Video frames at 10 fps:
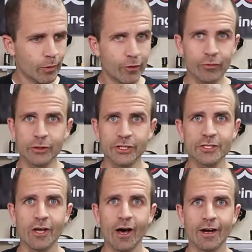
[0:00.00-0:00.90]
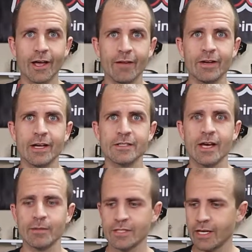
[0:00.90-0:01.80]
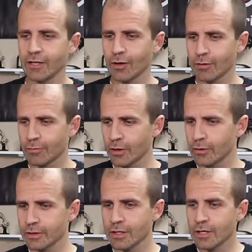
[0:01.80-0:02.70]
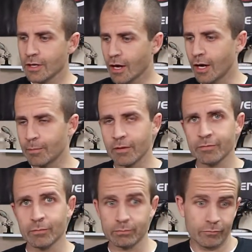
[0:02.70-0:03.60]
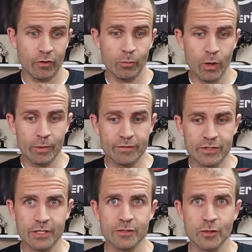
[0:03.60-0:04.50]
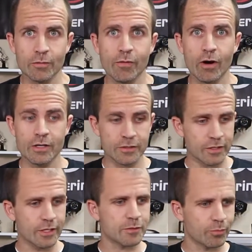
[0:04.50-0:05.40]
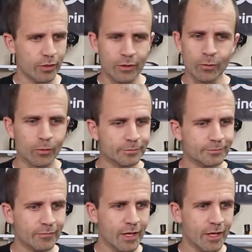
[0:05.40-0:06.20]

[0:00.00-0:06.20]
We also just got it, haven't had time to take it off-road, but from what we've seen so far, this thing is pretty cool.